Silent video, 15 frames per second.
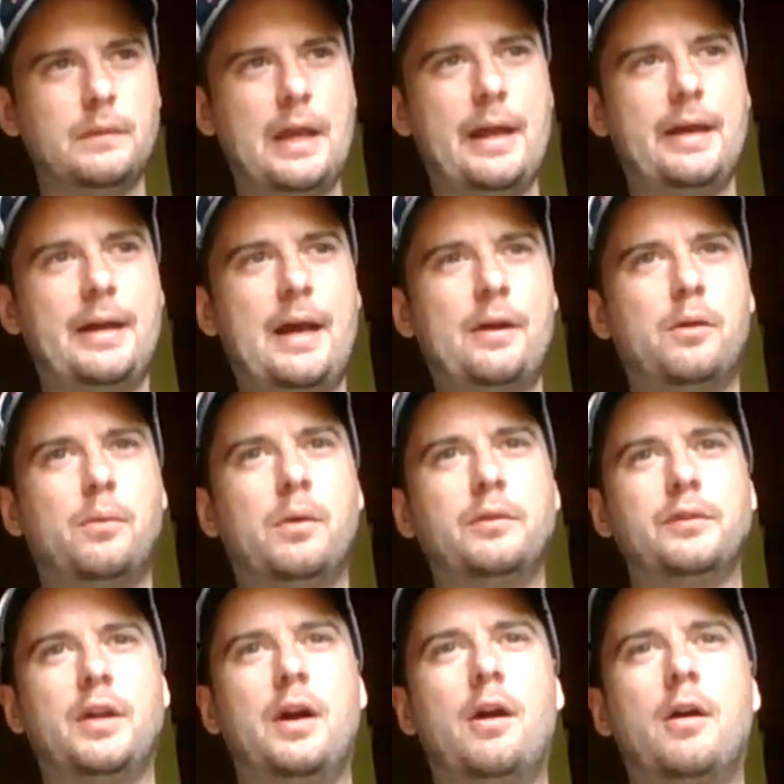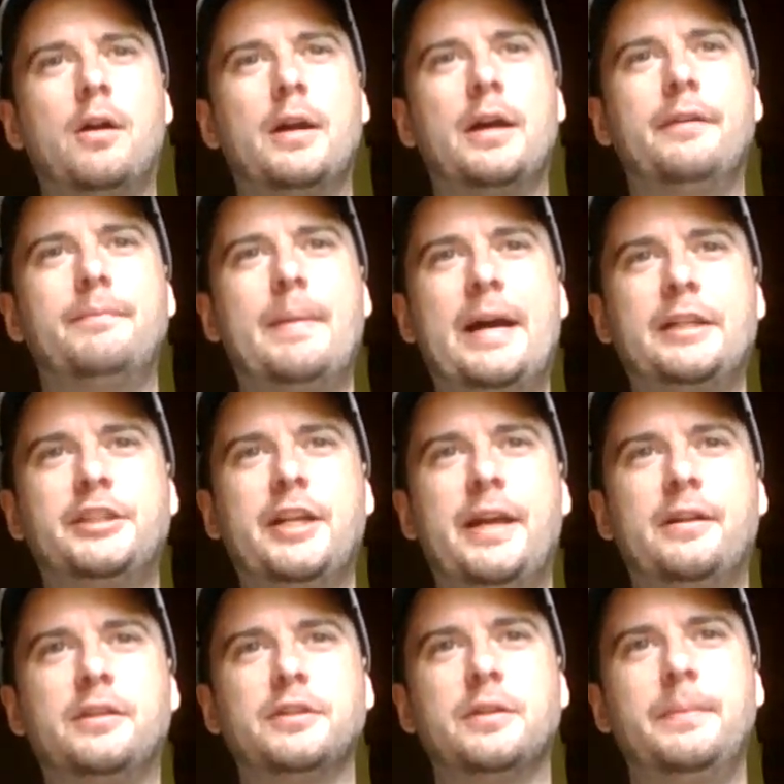And I don't want the heart of my
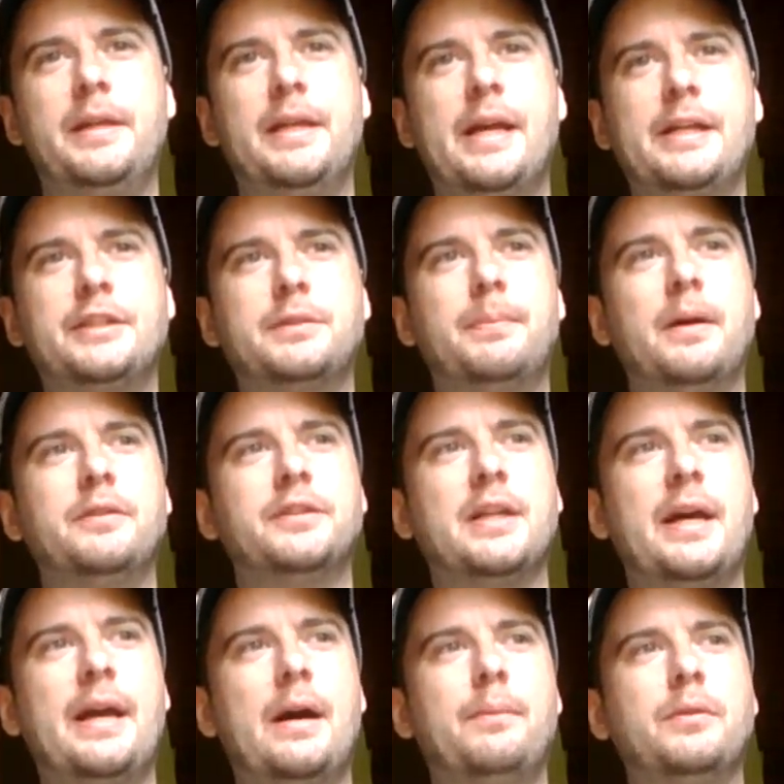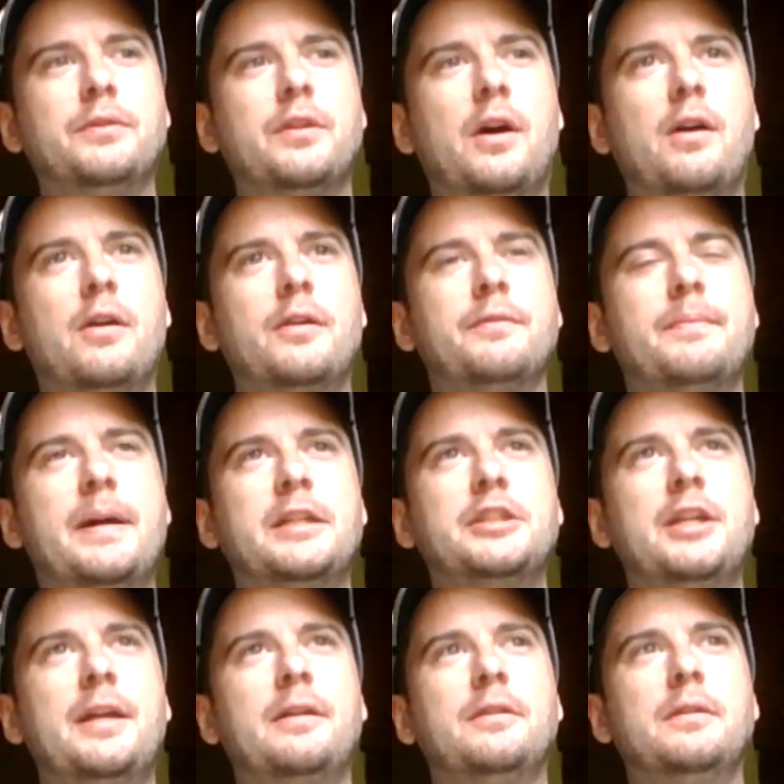channel to be expose. I want the heart of my
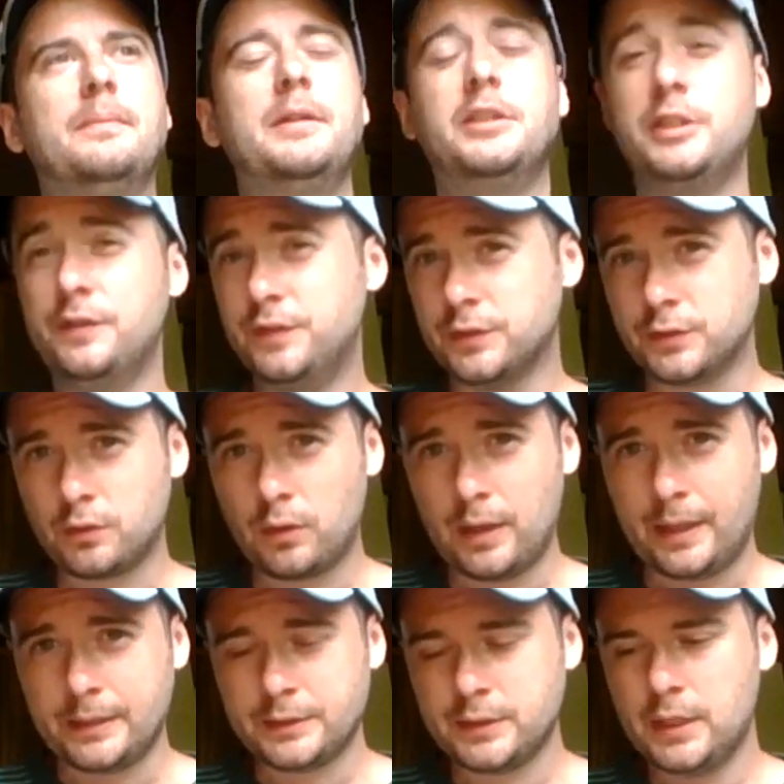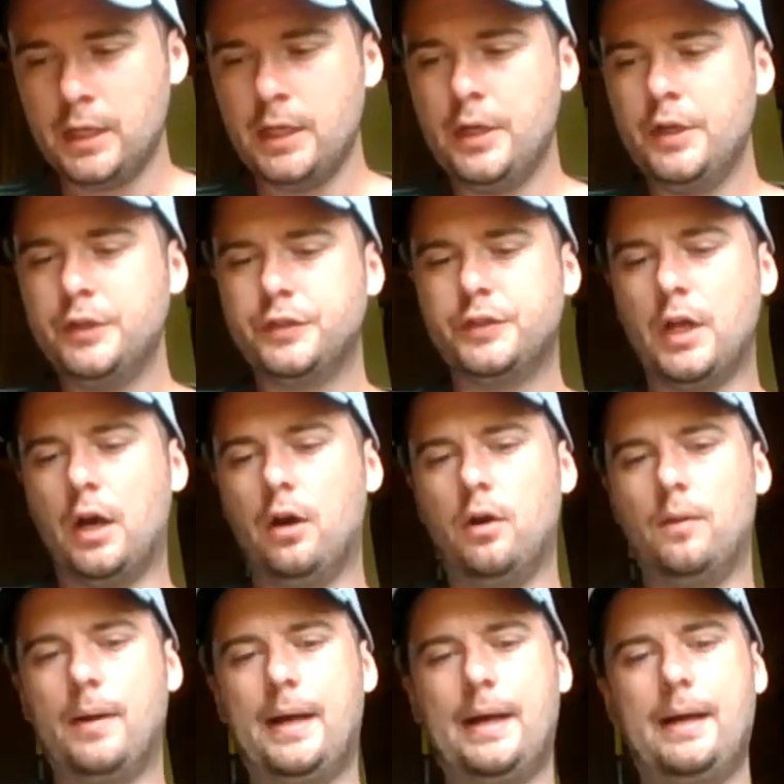channel to be Jesus Christ.
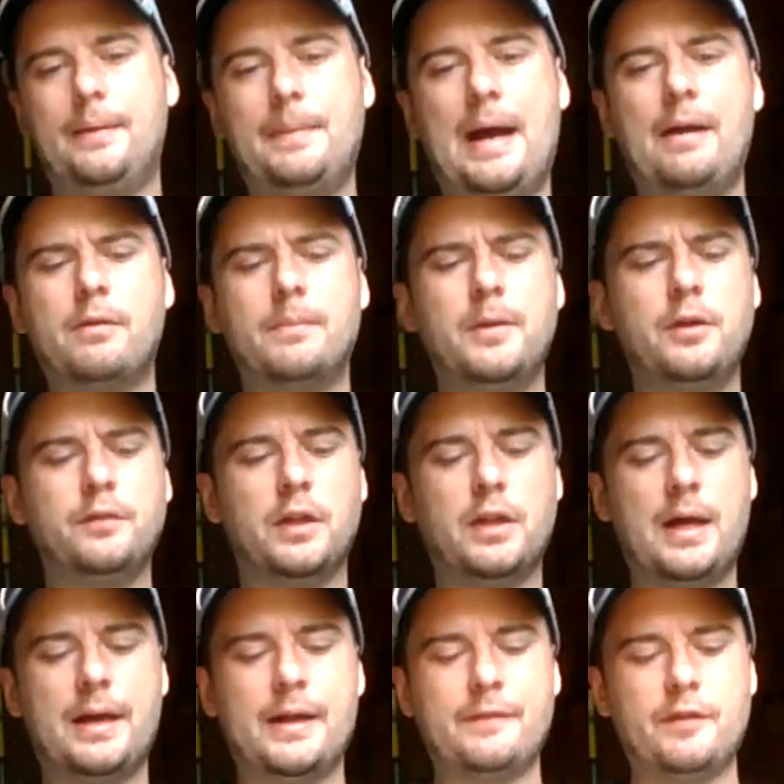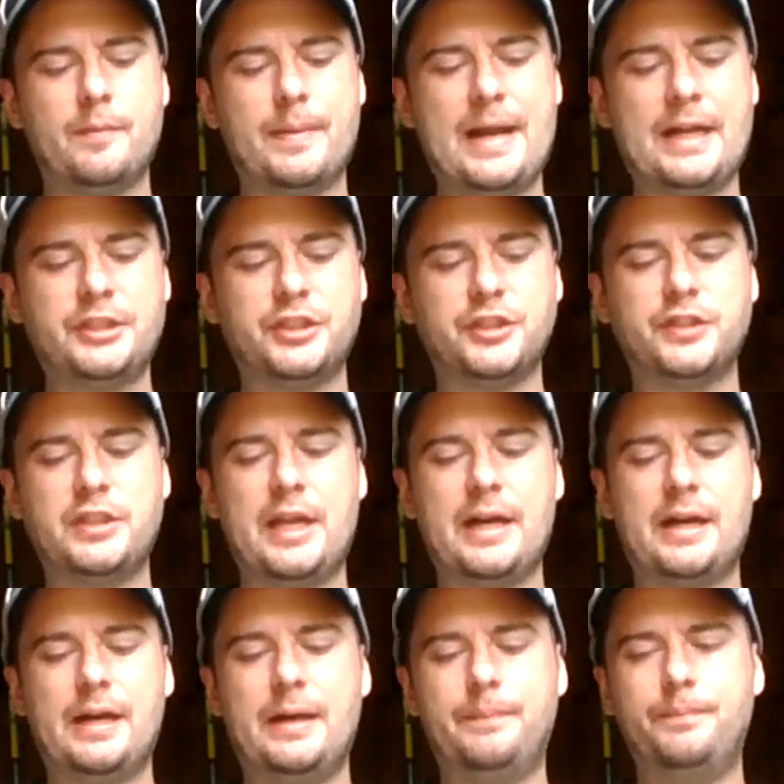So um, I removed a lot of them, and I just
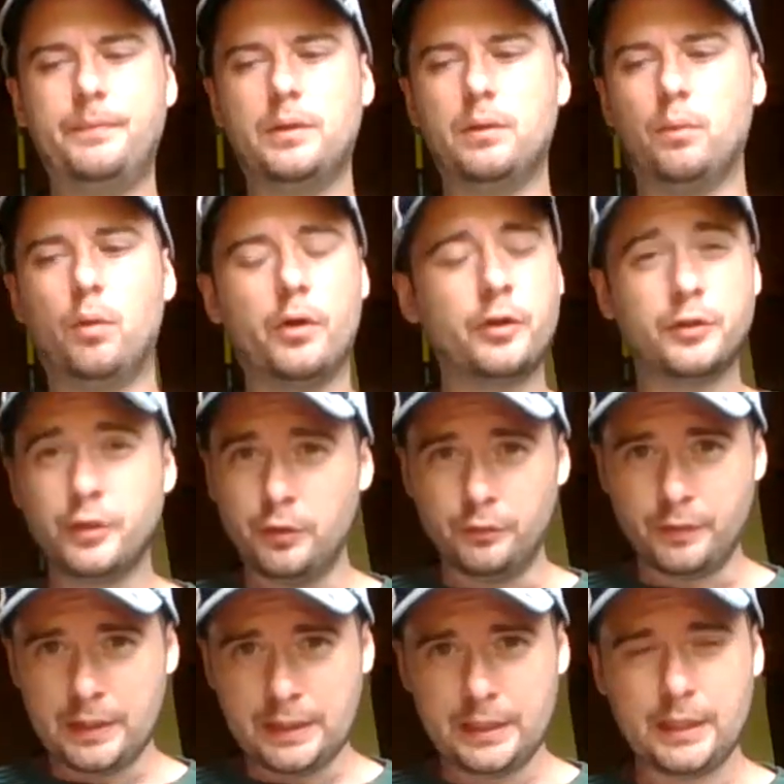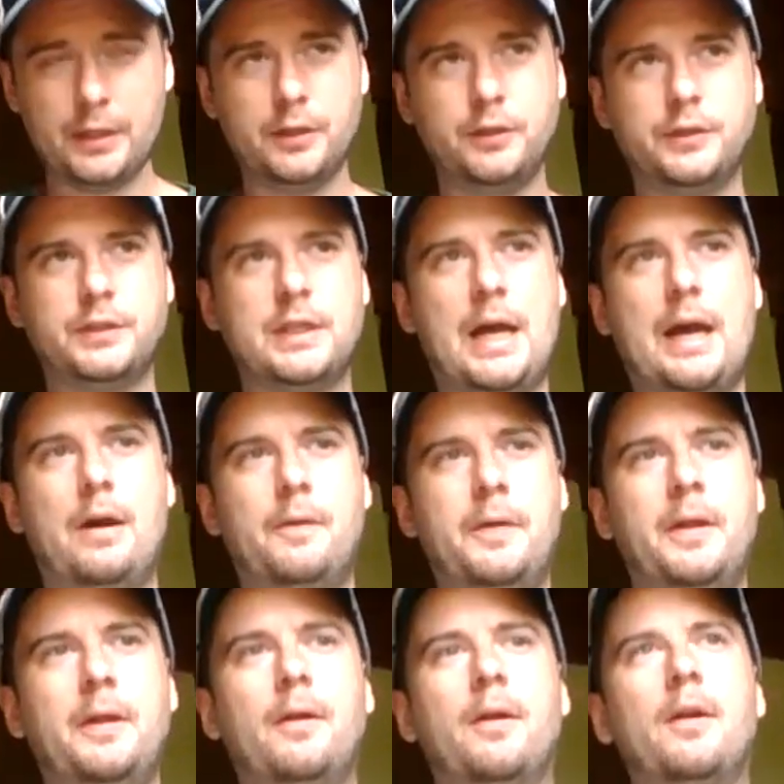kept one or two videos on
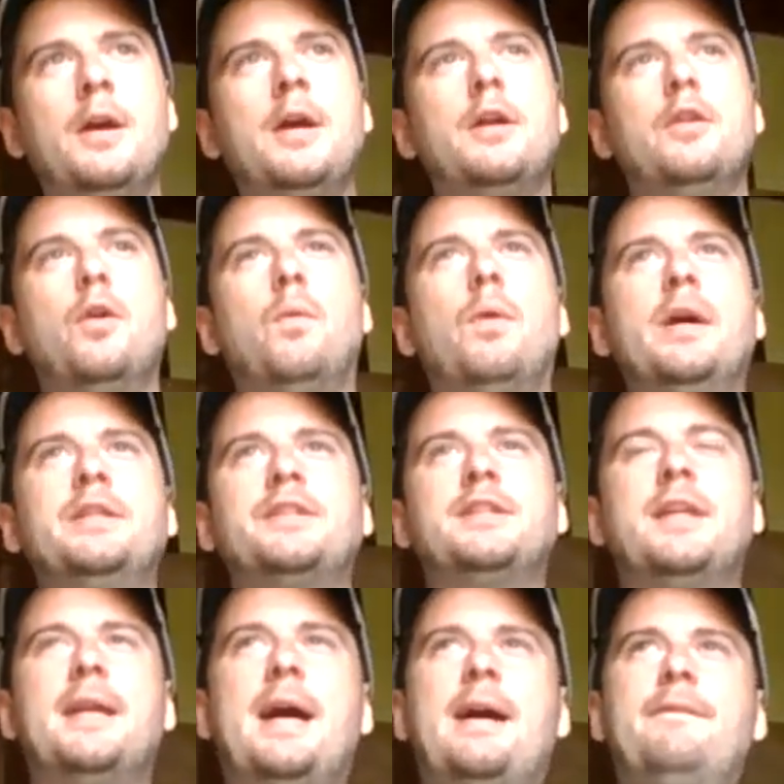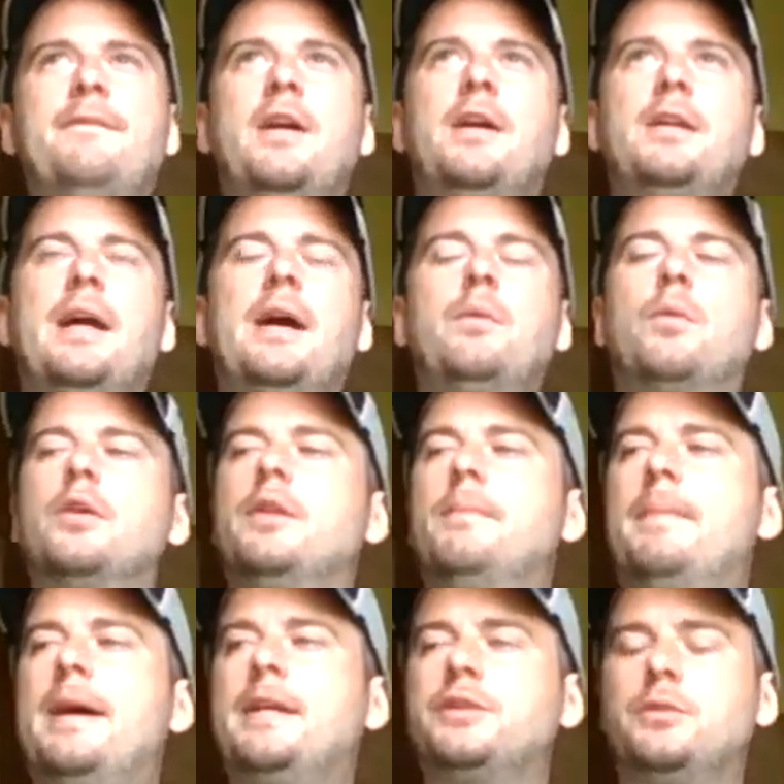here, the ones that I felt like were the
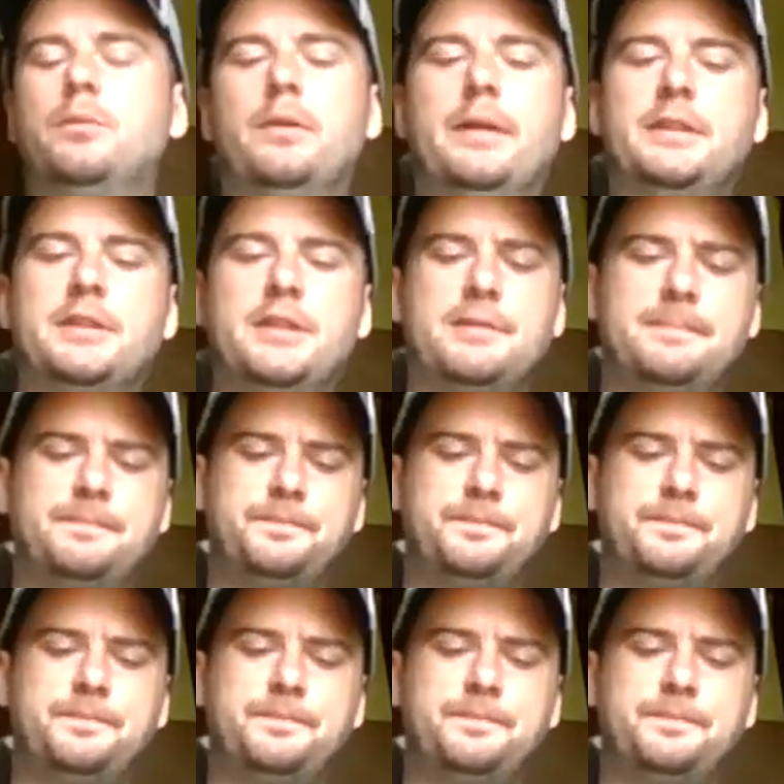best ones.